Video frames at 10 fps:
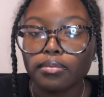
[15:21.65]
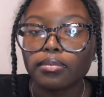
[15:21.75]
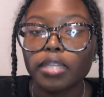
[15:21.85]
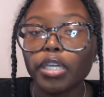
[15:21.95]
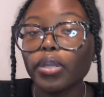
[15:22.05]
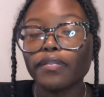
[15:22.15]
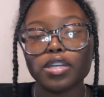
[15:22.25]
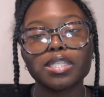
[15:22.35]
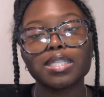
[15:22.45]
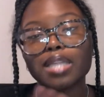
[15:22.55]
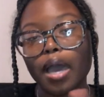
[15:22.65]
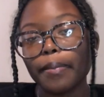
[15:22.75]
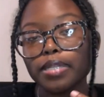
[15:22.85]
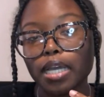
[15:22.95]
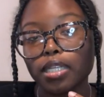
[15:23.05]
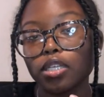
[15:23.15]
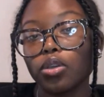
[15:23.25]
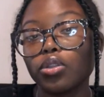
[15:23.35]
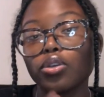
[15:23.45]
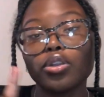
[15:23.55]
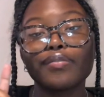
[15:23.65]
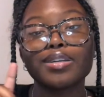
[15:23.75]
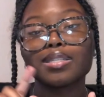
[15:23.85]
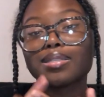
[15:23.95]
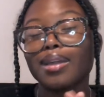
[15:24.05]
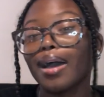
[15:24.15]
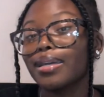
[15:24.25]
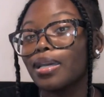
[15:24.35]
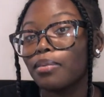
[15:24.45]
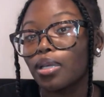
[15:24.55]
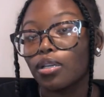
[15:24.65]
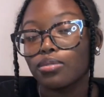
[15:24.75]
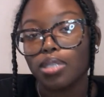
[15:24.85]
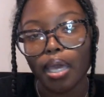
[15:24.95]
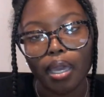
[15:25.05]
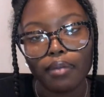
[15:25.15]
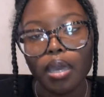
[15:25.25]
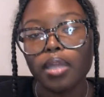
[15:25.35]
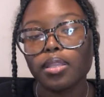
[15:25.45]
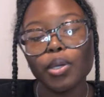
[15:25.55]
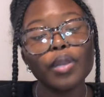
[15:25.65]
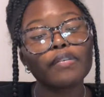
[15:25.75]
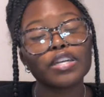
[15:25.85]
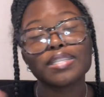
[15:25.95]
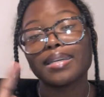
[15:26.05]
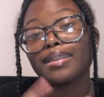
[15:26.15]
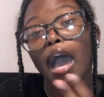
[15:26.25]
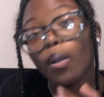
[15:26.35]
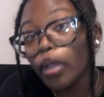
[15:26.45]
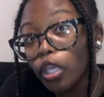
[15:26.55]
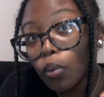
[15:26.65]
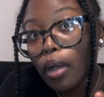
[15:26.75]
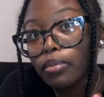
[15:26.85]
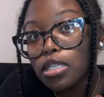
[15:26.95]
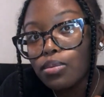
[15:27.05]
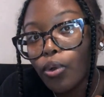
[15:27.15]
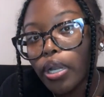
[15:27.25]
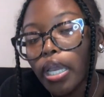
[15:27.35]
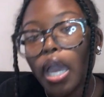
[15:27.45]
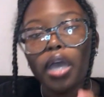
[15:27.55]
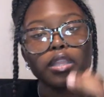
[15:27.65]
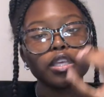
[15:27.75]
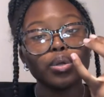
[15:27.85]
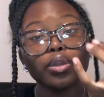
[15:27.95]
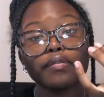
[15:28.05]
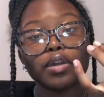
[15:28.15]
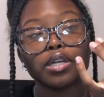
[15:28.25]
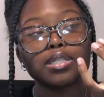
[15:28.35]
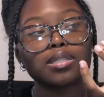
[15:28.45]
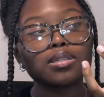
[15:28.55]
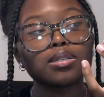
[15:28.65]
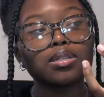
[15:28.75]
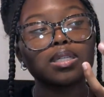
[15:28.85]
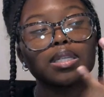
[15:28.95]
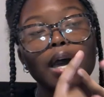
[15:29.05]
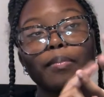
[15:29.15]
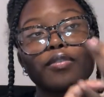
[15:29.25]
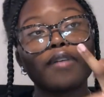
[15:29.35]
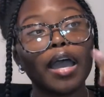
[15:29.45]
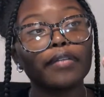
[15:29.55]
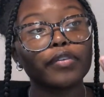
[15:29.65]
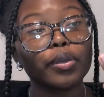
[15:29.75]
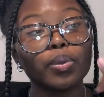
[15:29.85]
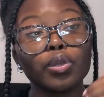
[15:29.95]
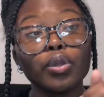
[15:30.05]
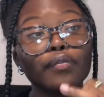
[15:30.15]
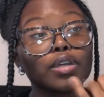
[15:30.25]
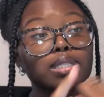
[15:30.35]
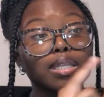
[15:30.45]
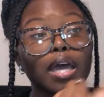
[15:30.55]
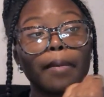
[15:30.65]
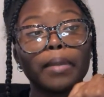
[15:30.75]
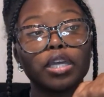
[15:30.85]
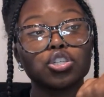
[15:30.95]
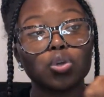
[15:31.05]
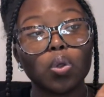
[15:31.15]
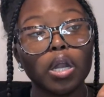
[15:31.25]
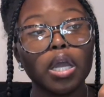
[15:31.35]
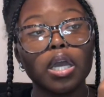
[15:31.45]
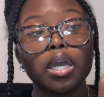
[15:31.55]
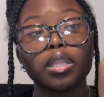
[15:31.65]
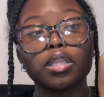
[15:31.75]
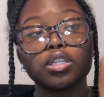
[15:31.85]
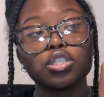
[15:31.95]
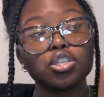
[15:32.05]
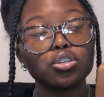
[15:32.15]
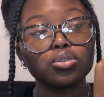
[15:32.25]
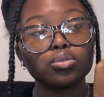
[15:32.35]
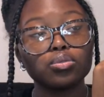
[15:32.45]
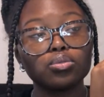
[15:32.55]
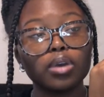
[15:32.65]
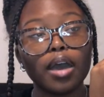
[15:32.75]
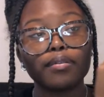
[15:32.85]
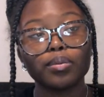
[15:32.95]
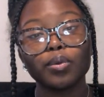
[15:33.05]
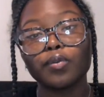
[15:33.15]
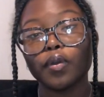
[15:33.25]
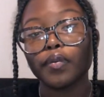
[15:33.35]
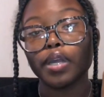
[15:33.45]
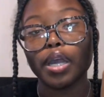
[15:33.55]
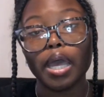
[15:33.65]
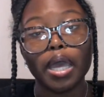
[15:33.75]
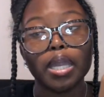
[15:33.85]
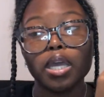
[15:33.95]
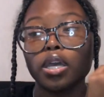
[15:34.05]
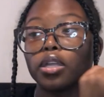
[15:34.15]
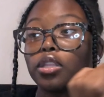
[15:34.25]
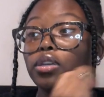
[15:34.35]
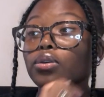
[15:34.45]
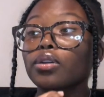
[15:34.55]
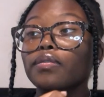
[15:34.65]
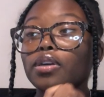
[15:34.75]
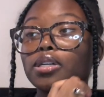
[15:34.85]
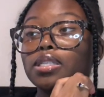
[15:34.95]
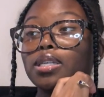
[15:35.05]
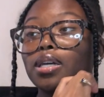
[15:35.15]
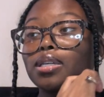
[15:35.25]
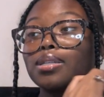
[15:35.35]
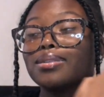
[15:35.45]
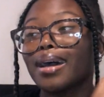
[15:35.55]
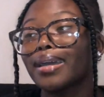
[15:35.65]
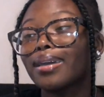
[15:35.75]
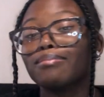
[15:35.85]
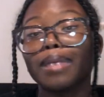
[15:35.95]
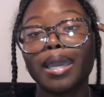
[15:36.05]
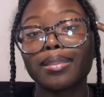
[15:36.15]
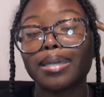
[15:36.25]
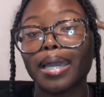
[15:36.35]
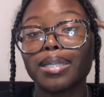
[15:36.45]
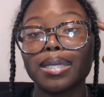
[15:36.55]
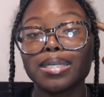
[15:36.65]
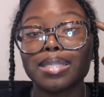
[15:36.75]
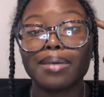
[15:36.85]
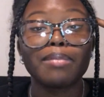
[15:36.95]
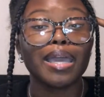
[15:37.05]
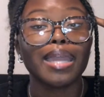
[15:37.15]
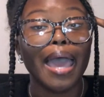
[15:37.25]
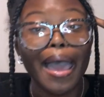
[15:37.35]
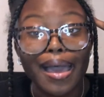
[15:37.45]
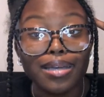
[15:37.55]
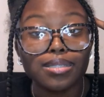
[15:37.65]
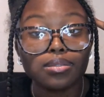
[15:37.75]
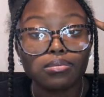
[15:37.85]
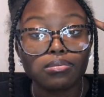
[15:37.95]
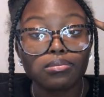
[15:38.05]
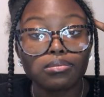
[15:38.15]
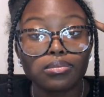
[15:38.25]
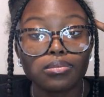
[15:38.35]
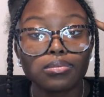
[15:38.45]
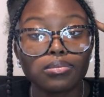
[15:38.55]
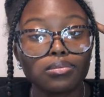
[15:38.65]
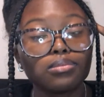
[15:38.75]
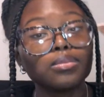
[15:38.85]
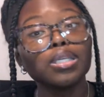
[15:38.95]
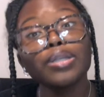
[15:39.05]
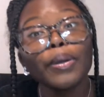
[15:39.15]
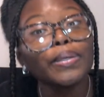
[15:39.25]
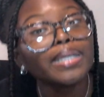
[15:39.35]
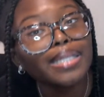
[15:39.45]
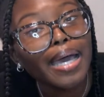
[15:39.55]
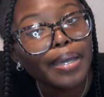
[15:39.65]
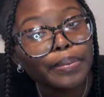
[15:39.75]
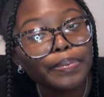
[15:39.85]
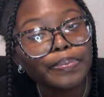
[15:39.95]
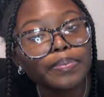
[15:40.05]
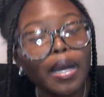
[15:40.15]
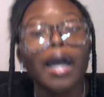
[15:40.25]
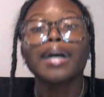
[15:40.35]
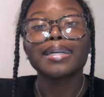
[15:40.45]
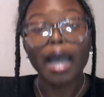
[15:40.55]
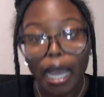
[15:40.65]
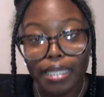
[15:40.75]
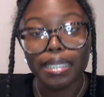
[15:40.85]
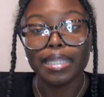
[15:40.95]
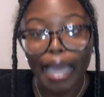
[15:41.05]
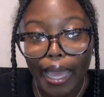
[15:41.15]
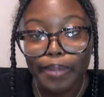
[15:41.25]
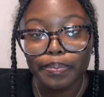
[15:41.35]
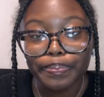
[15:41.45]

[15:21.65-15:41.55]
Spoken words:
The universe is not protecting you, the universe is not keeping you safe, the universe did not wake you up this morning, the universe did not provide for you, the universe did not make sure that you have a roof over your head, the universe did not give man the ideas that man had. You know who did that? God did that.